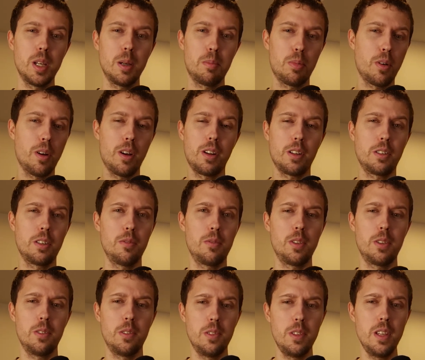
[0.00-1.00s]
a product
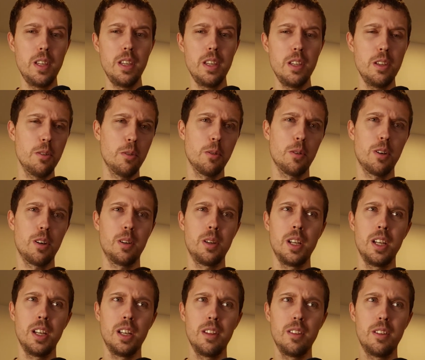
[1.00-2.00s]
of the sea,
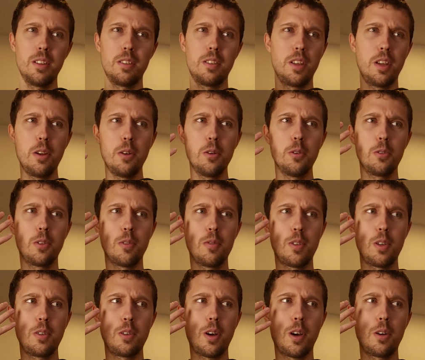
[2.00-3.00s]
or the tears of the